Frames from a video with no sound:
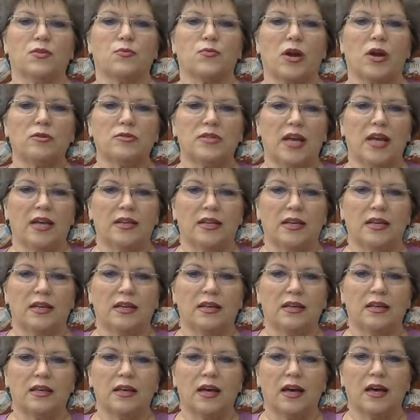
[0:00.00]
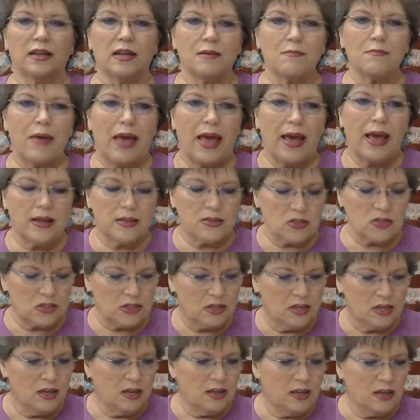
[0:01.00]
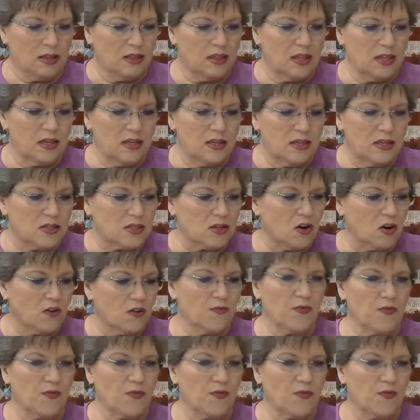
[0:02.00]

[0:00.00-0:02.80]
rotating cutting mats. These are